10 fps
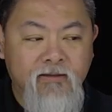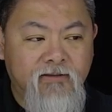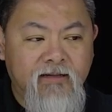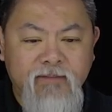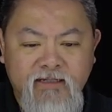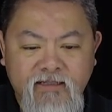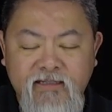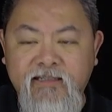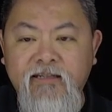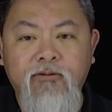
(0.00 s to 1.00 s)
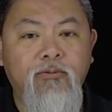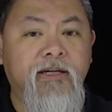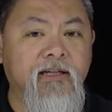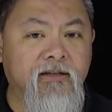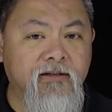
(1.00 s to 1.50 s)
So that makes it easy. We
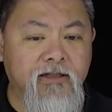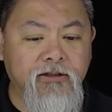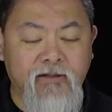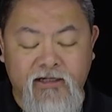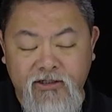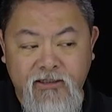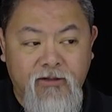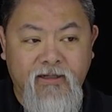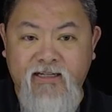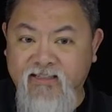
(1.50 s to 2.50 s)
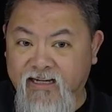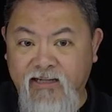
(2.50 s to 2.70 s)
can continue to actually go ahead and say,